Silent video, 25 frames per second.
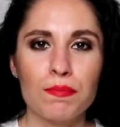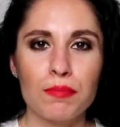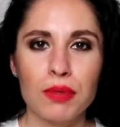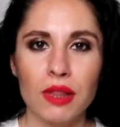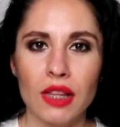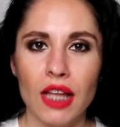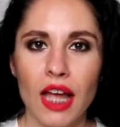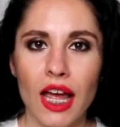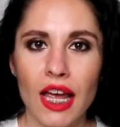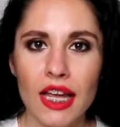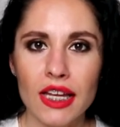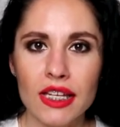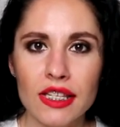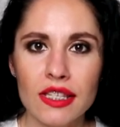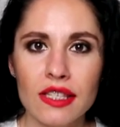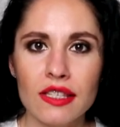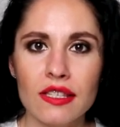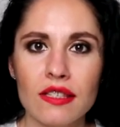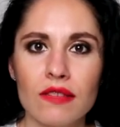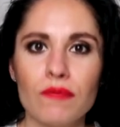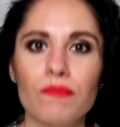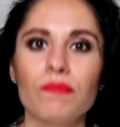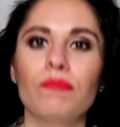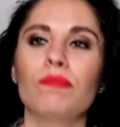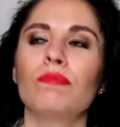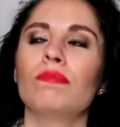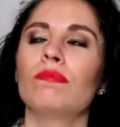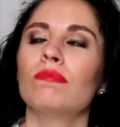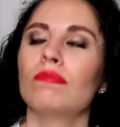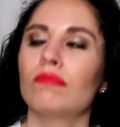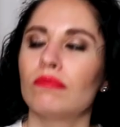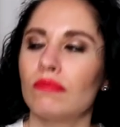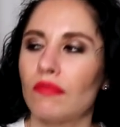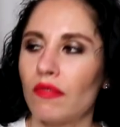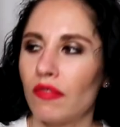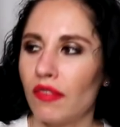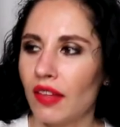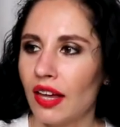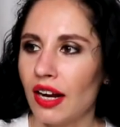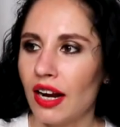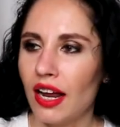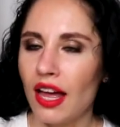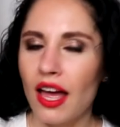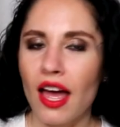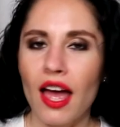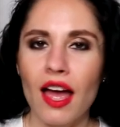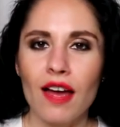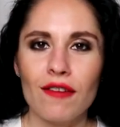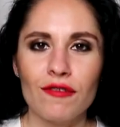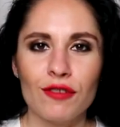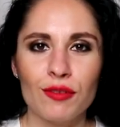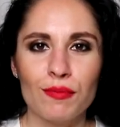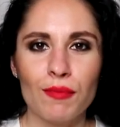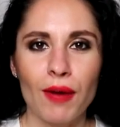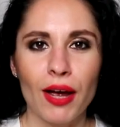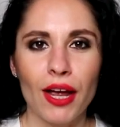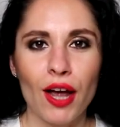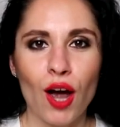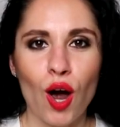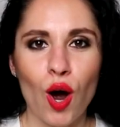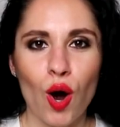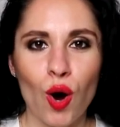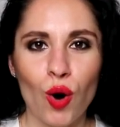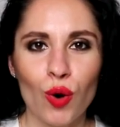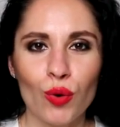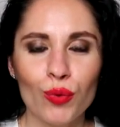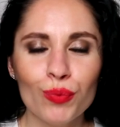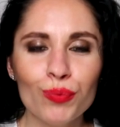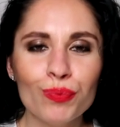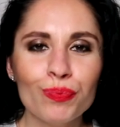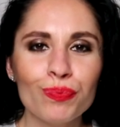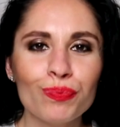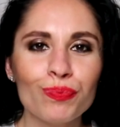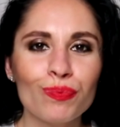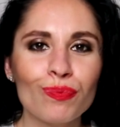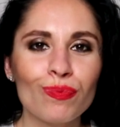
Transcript: place that I have in my home.